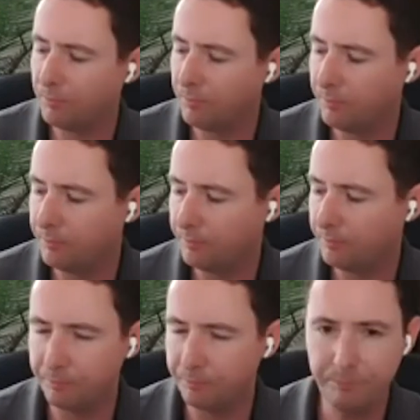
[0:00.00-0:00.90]

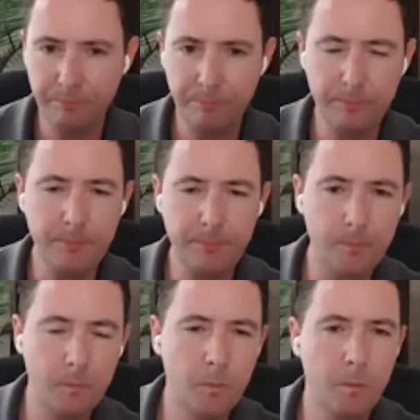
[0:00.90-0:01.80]

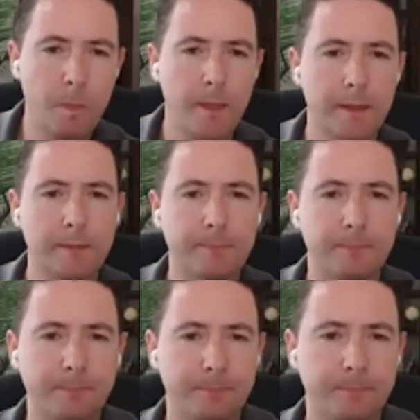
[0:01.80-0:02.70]

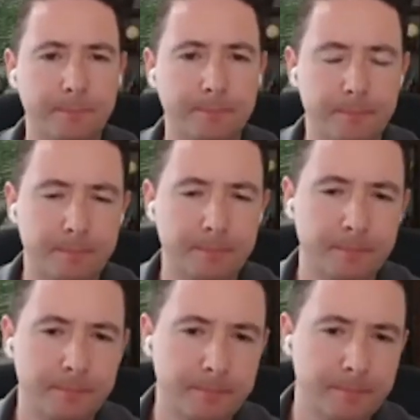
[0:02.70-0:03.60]

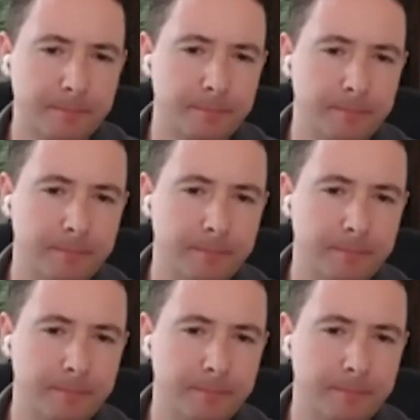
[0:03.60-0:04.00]
(not speaking)